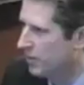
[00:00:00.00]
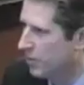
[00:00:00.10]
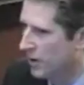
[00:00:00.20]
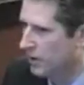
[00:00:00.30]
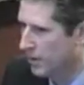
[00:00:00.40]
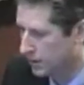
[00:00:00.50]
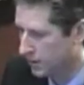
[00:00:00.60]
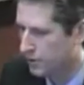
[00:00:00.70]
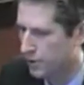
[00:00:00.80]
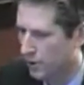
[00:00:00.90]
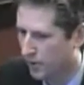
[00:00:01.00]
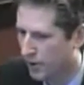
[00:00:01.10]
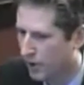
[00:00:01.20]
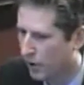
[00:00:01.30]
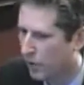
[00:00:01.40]
Bring Abducted Children
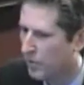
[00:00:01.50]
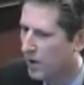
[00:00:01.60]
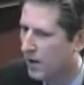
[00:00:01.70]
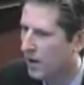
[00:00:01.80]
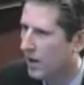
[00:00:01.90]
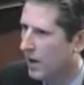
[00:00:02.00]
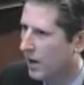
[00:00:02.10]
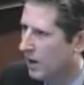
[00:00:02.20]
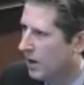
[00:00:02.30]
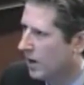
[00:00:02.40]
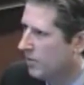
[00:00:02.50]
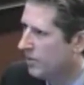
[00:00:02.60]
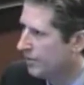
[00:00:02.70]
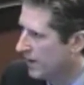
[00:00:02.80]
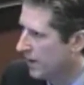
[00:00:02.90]
Home, and I am
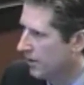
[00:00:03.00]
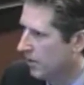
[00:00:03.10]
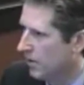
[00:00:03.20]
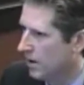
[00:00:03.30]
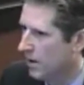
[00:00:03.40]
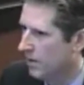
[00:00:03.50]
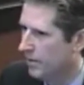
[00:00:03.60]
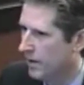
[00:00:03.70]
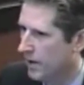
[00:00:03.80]
the father of